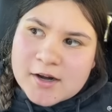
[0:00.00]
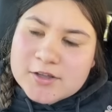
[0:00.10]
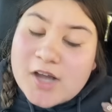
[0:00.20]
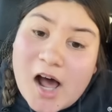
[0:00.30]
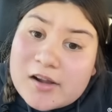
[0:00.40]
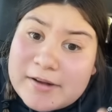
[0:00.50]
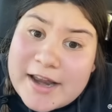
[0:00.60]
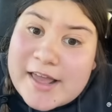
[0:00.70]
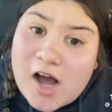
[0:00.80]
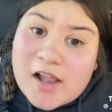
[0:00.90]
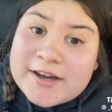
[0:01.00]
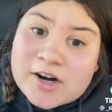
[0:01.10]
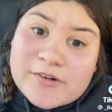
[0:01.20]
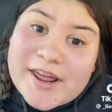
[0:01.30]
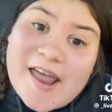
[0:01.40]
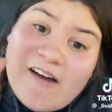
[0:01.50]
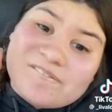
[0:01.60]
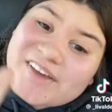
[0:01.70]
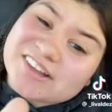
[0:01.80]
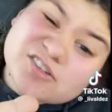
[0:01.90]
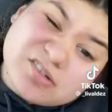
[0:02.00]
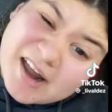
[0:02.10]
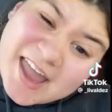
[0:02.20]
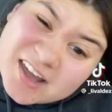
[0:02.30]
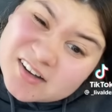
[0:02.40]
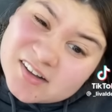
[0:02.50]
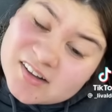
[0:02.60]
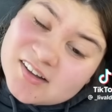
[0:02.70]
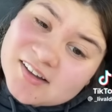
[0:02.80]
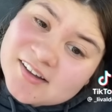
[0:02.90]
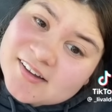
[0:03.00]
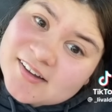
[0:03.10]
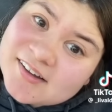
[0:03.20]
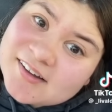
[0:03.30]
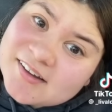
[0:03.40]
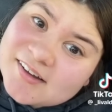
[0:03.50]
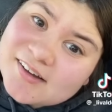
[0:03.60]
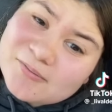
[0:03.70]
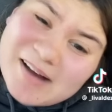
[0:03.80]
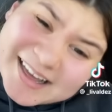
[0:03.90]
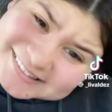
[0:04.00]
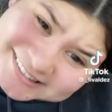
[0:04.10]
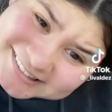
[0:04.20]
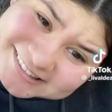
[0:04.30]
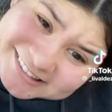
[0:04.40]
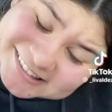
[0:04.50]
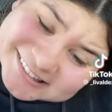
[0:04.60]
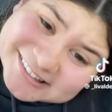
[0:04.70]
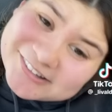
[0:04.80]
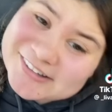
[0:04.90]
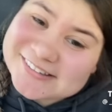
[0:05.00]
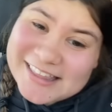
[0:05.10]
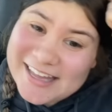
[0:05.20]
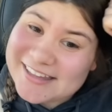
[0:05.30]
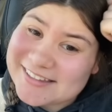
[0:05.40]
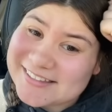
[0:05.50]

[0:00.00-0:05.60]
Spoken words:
Y'all are reading Colleen Hoover in the fifth grade? What? Like,